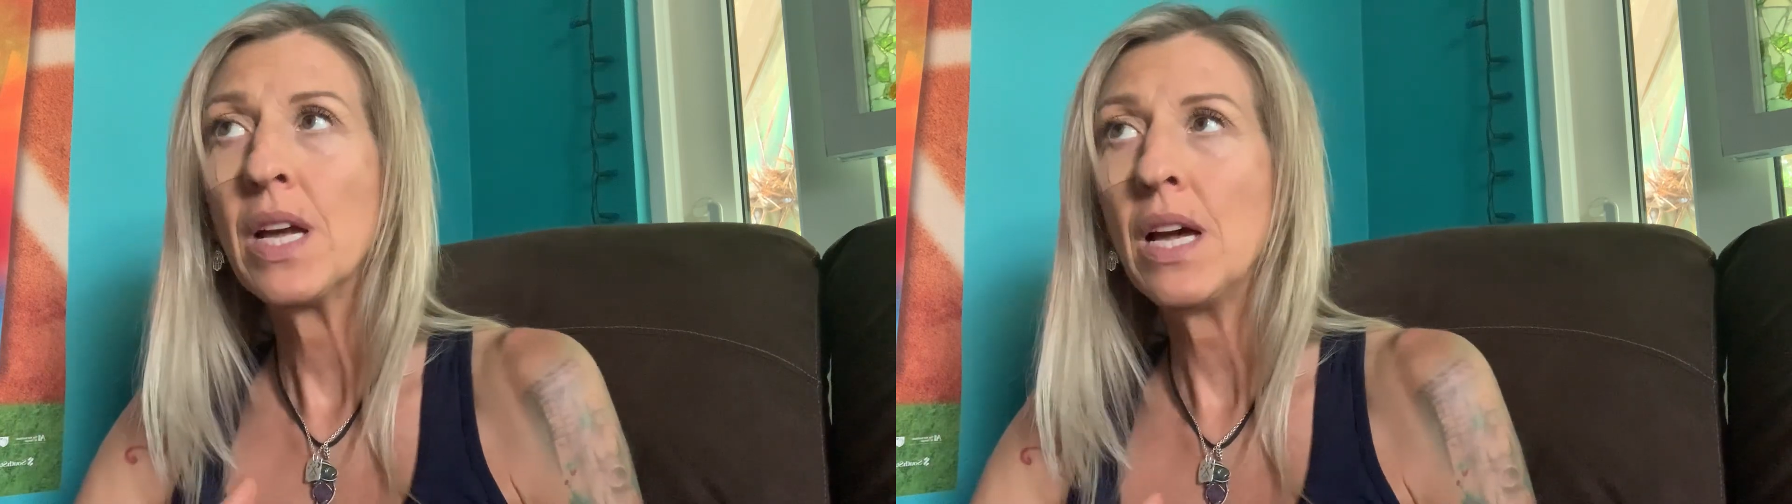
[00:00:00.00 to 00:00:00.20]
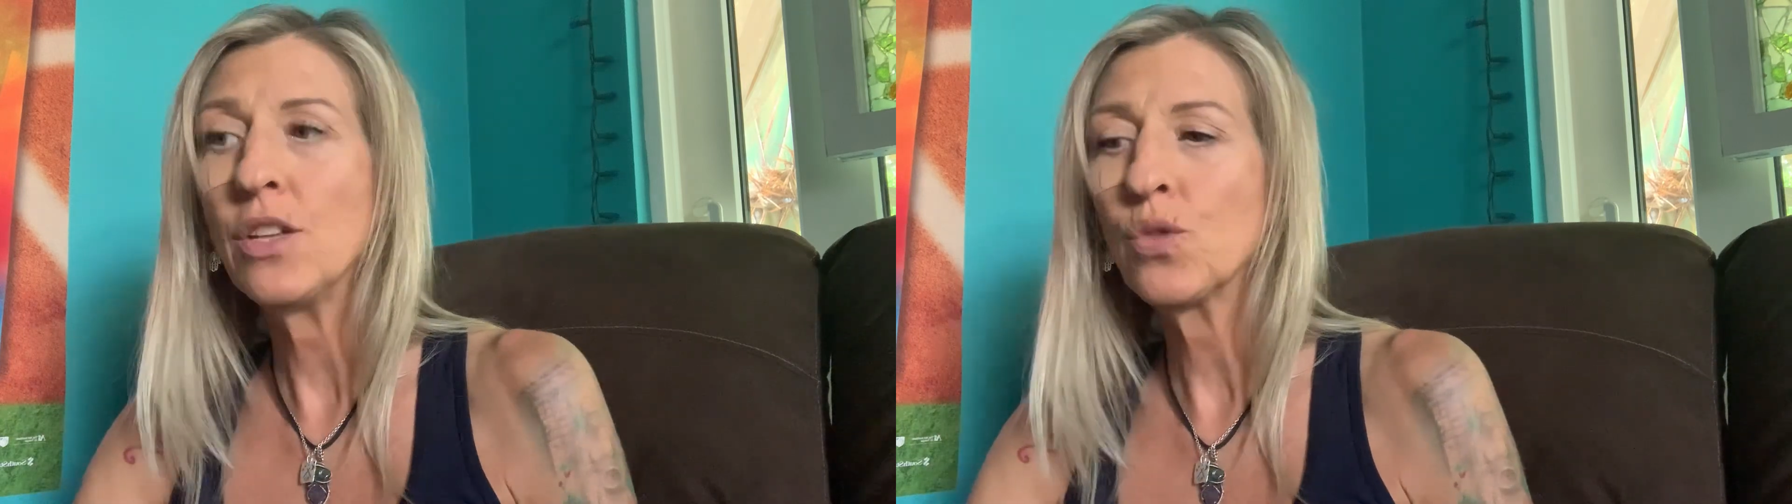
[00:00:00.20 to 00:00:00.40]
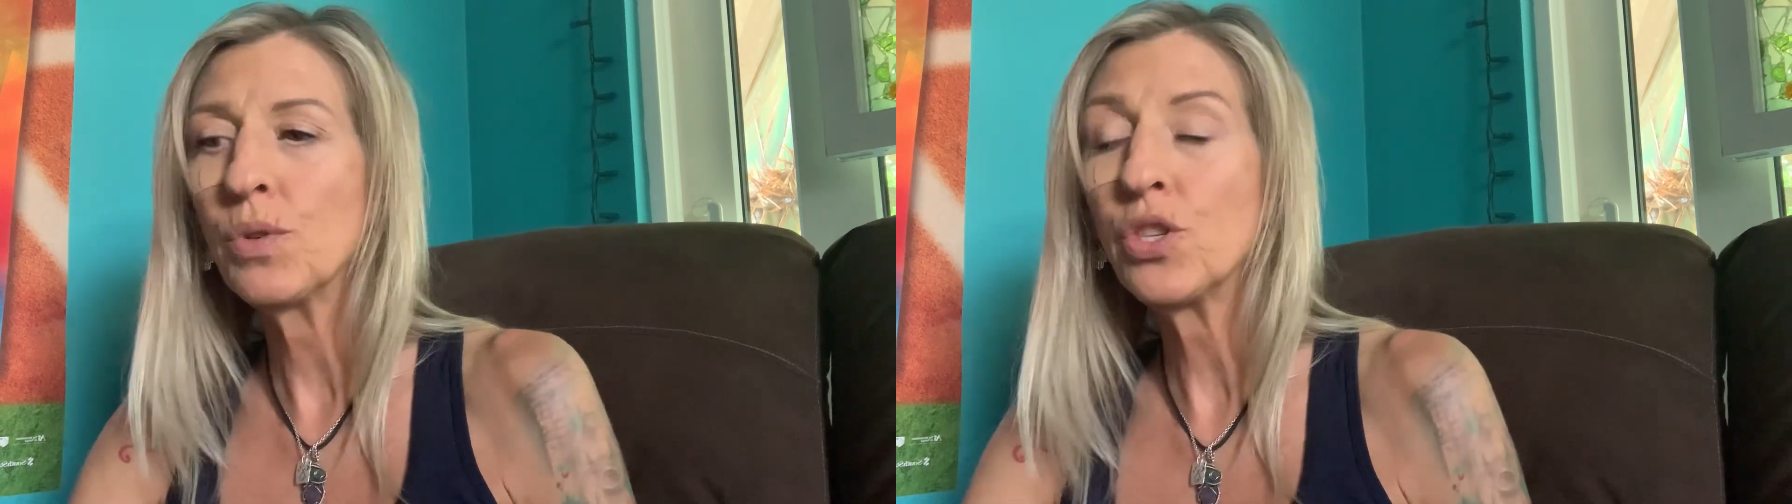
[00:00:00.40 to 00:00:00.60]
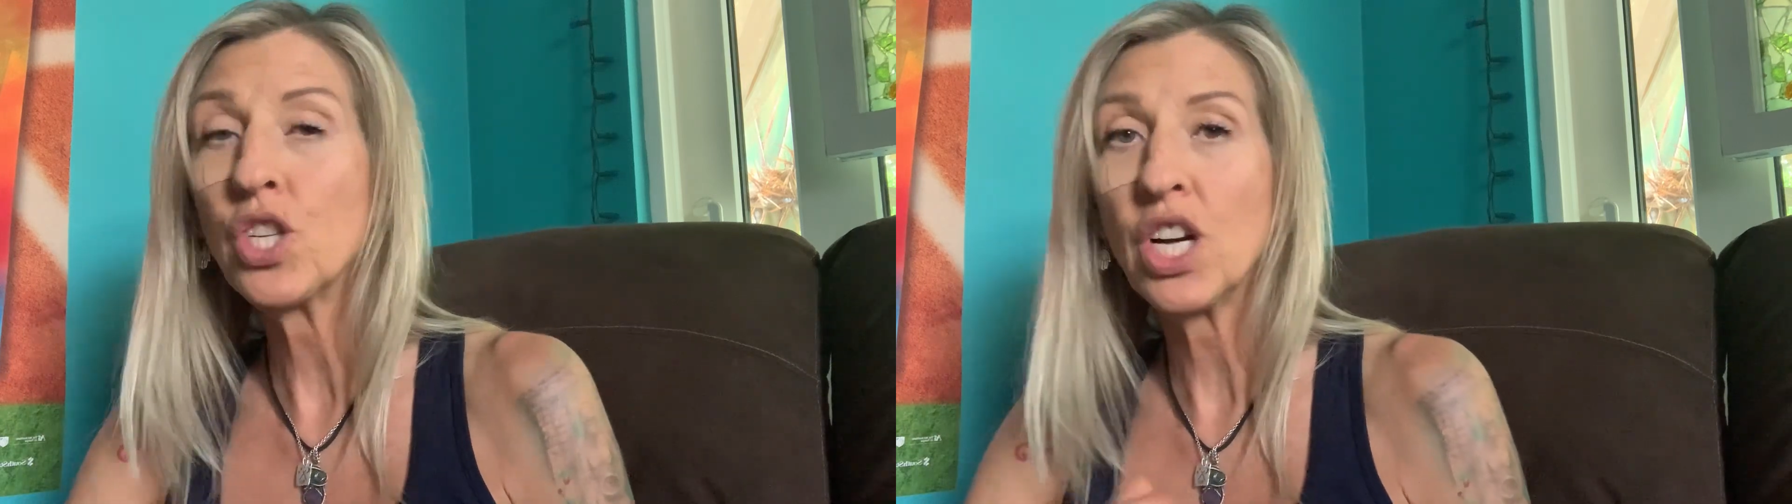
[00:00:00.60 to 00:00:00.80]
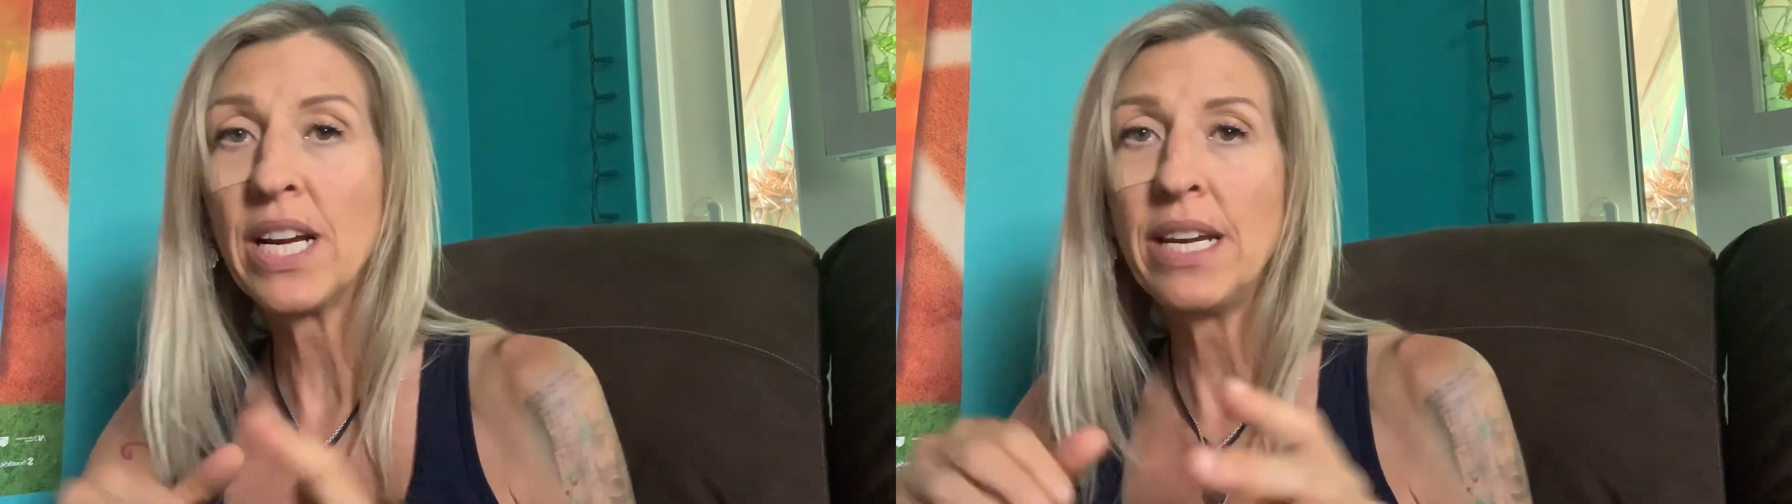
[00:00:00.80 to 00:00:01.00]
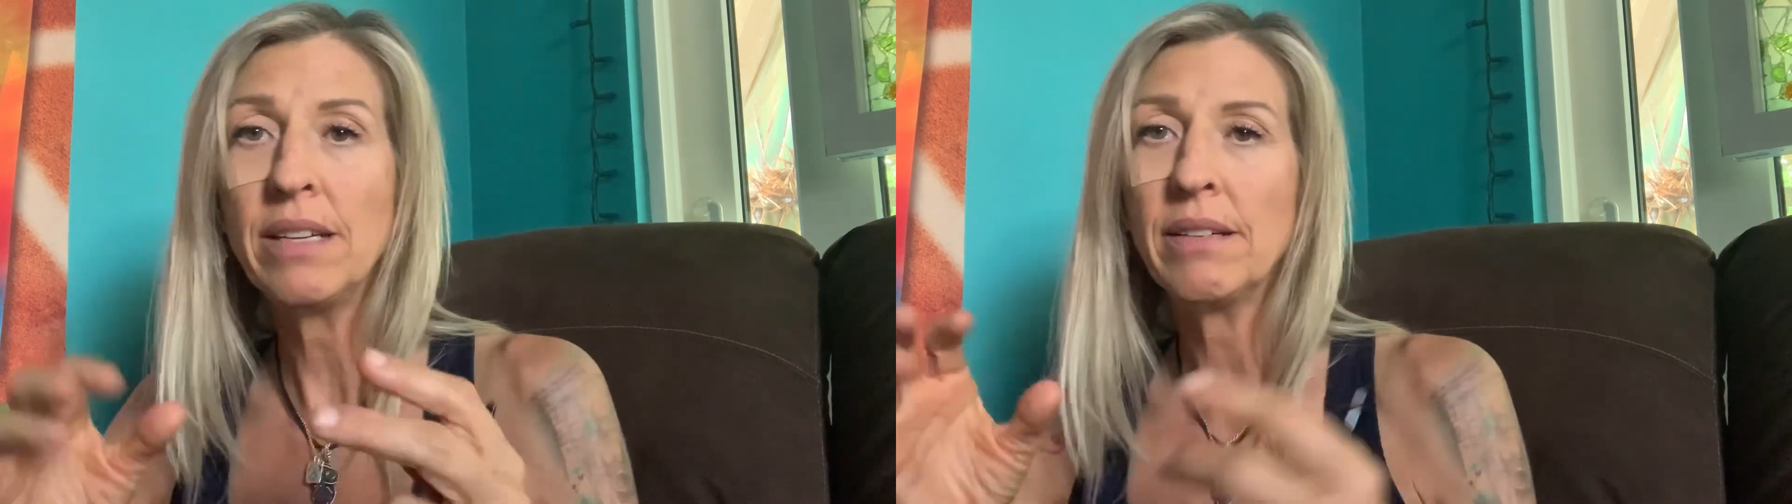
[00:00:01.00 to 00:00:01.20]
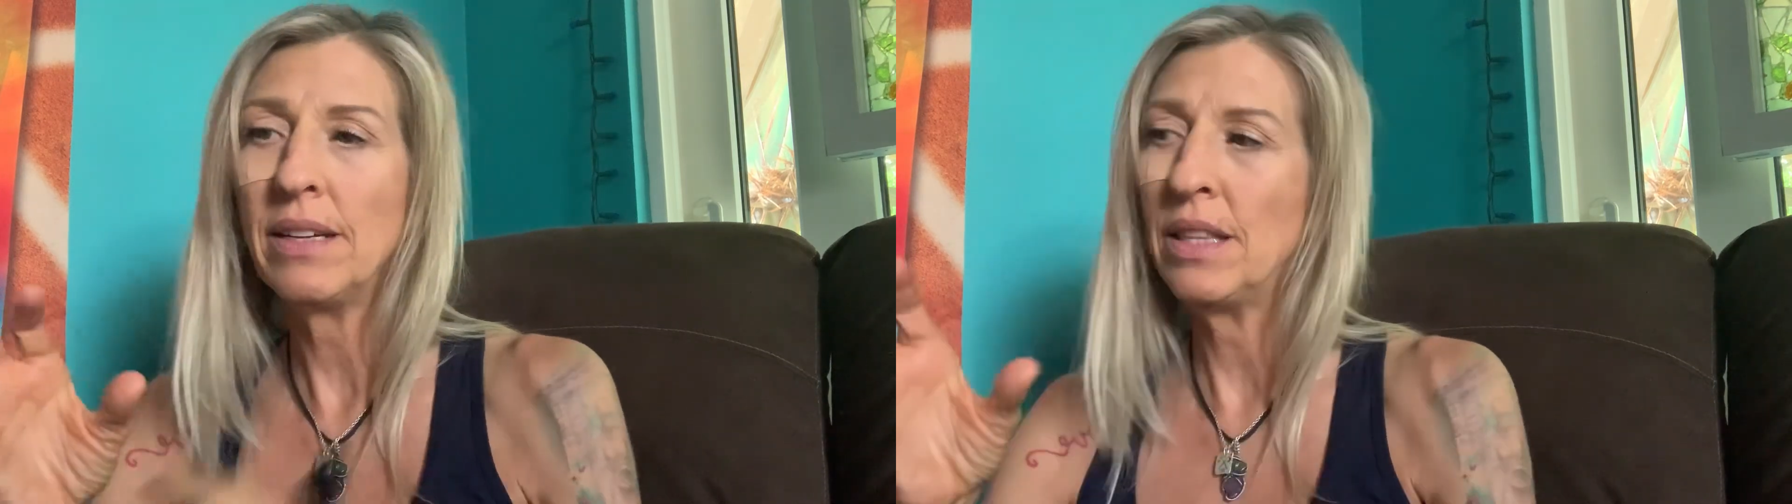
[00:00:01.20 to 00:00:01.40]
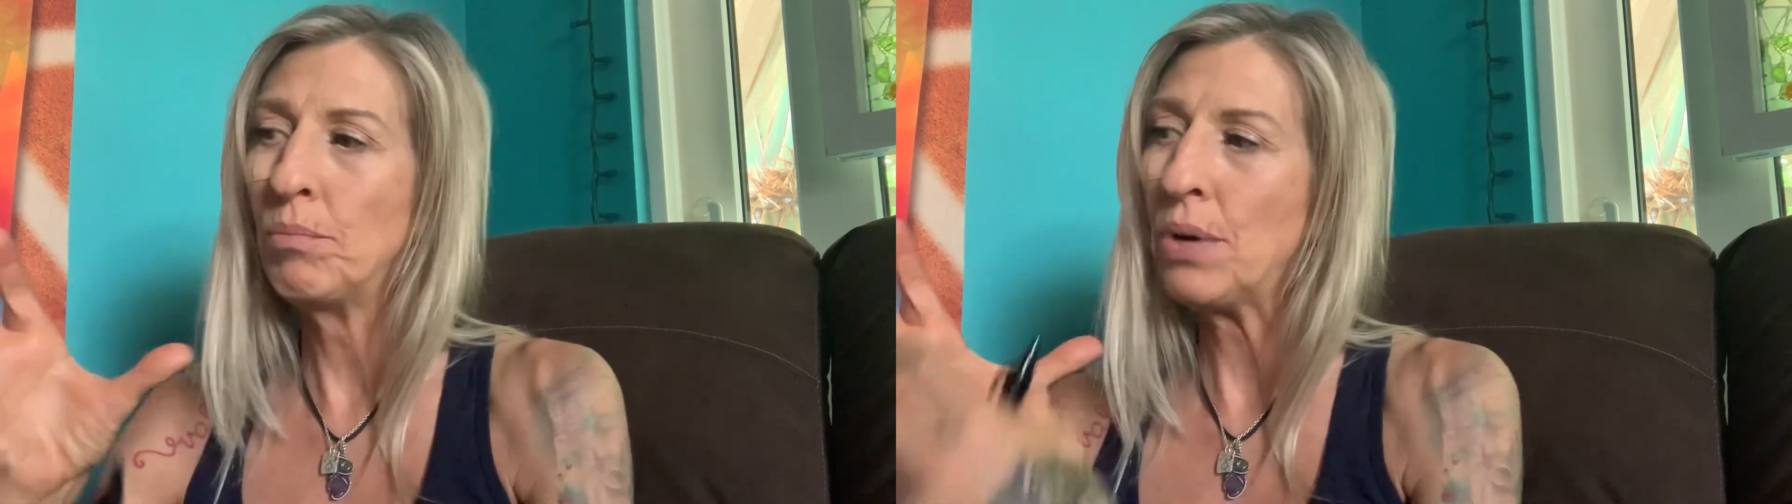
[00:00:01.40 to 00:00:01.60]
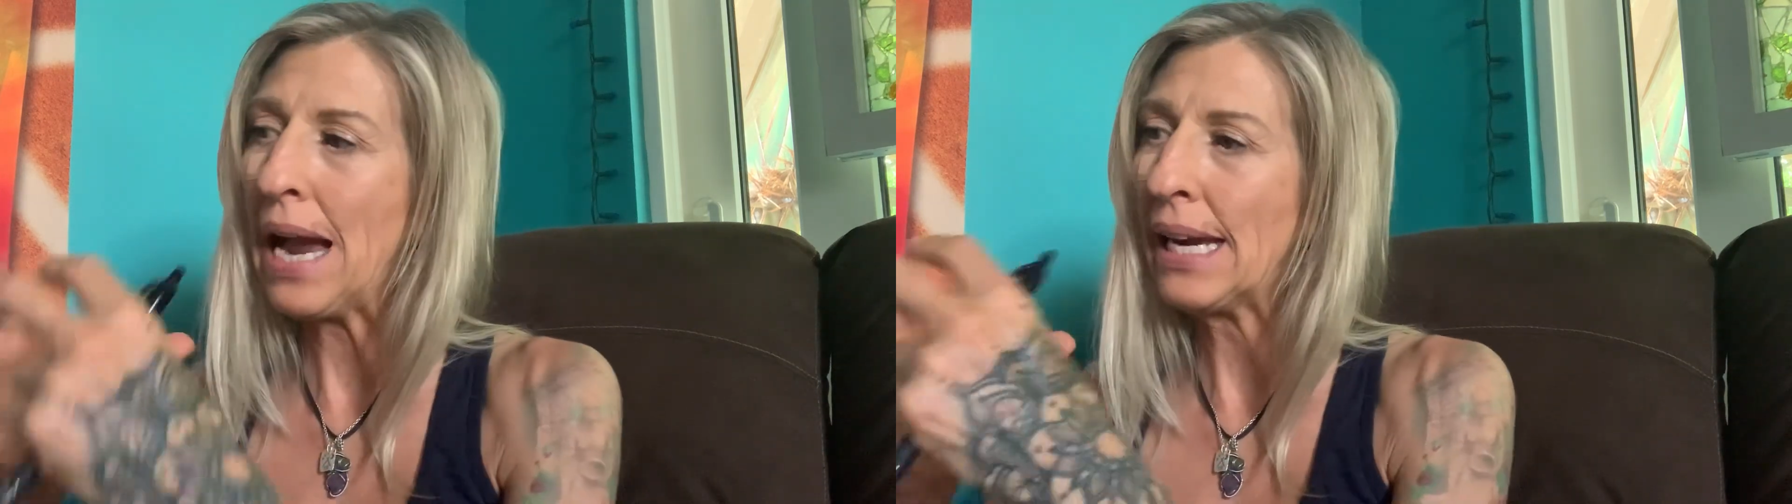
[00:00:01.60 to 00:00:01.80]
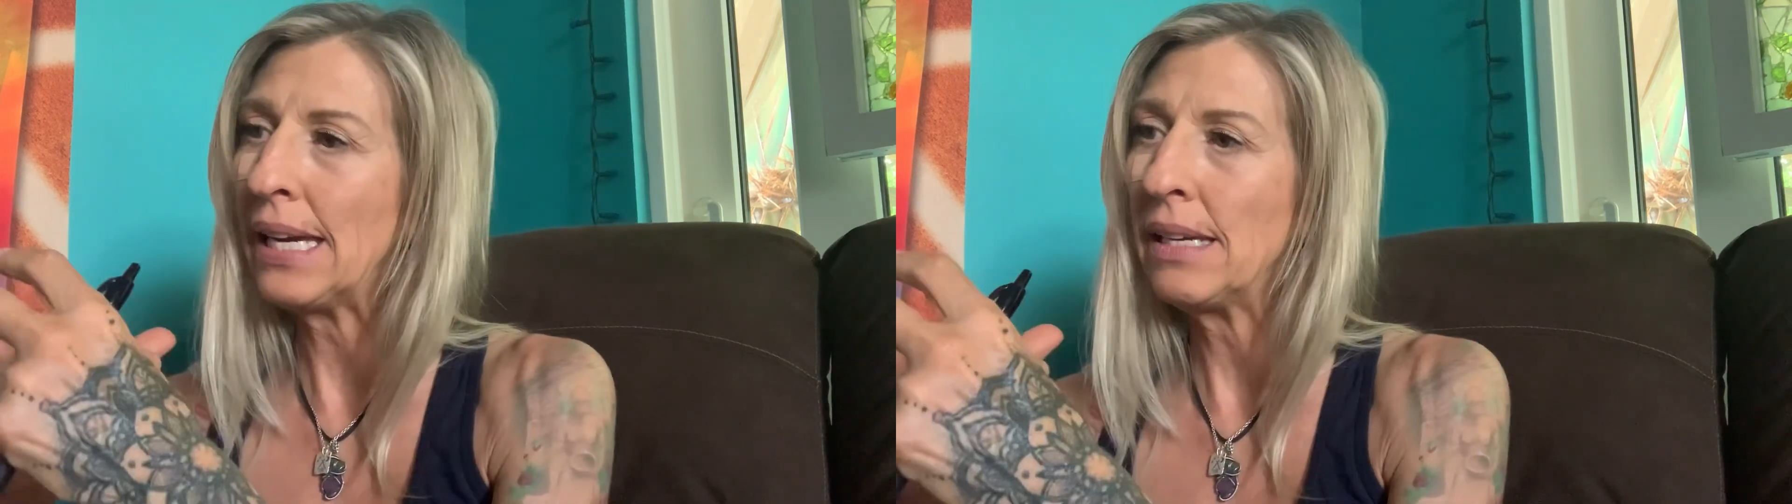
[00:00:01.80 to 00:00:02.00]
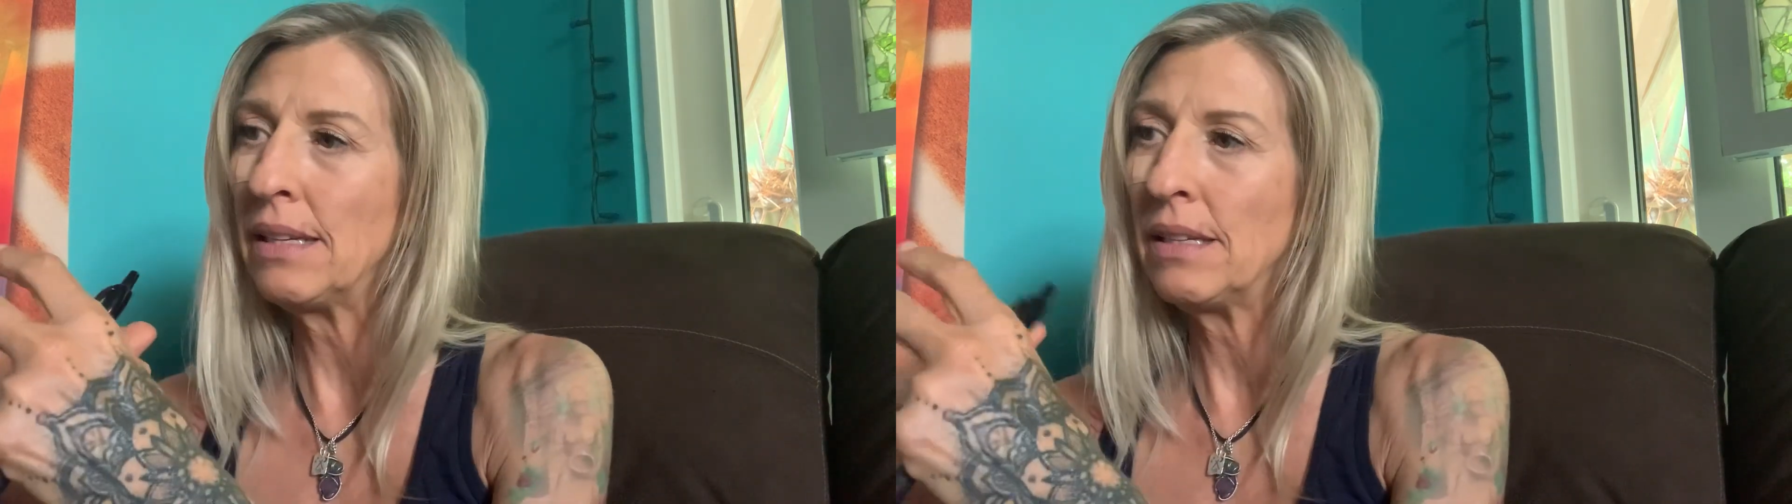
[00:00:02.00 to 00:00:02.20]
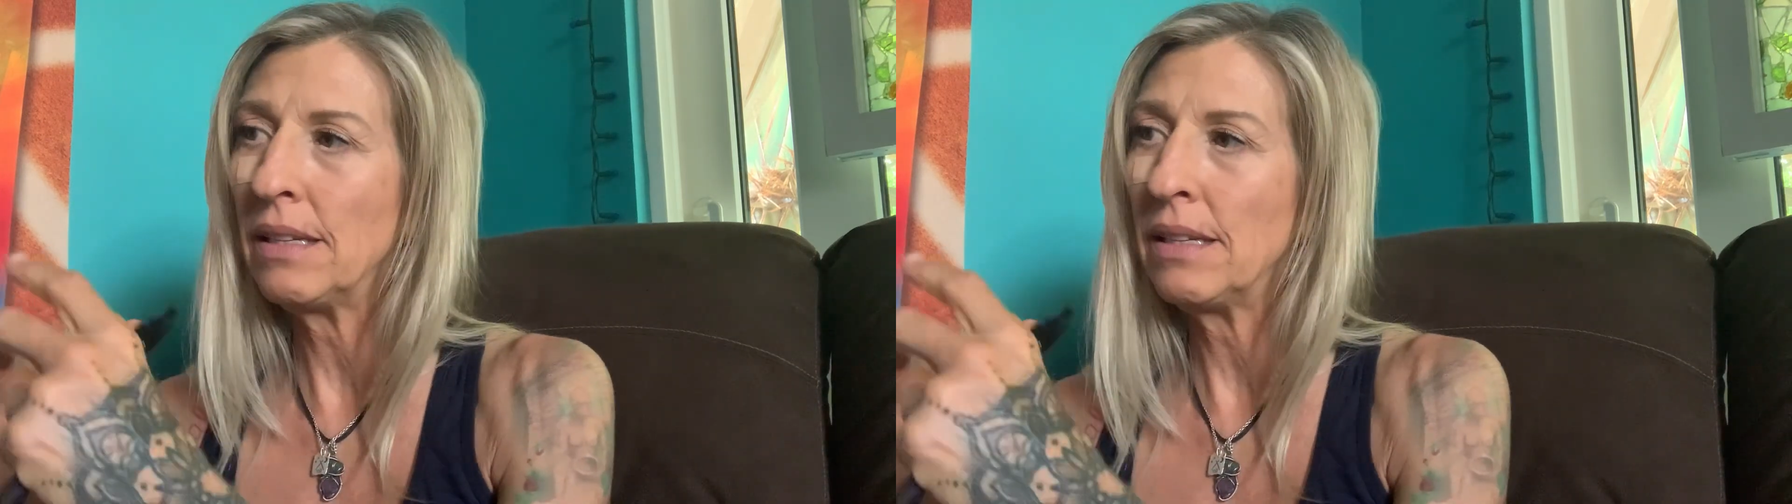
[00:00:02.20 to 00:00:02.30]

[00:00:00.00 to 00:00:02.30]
It's real sturdy, and the bracket